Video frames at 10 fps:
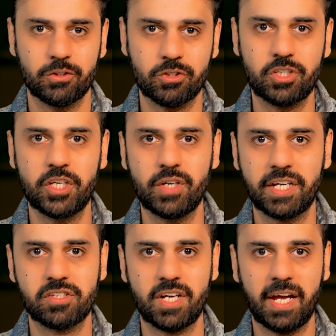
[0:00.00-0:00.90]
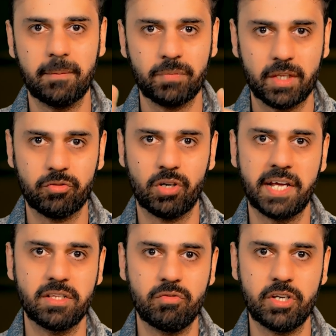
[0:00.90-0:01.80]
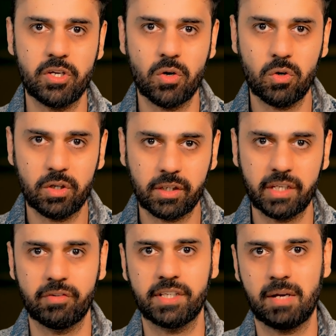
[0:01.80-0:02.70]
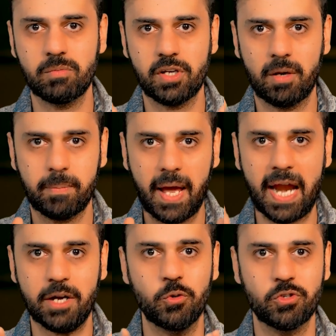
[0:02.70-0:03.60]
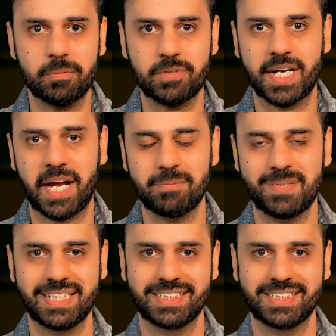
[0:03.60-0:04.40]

So see you next time. If you like the video, give a thumbs up and do subscribe.